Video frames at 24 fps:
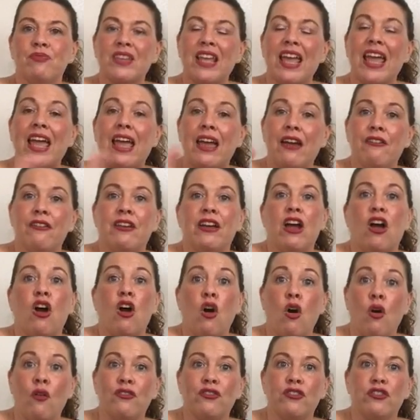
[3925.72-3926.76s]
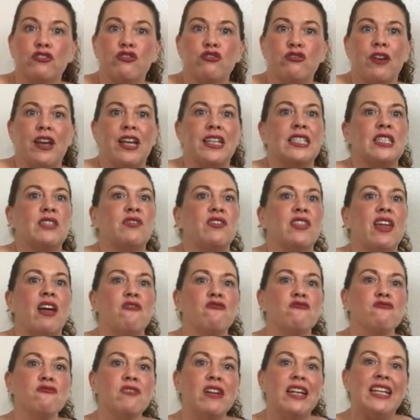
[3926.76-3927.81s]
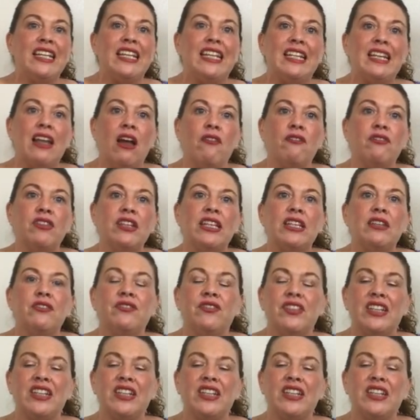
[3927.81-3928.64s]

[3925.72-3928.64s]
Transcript: area of the dress for that really lovely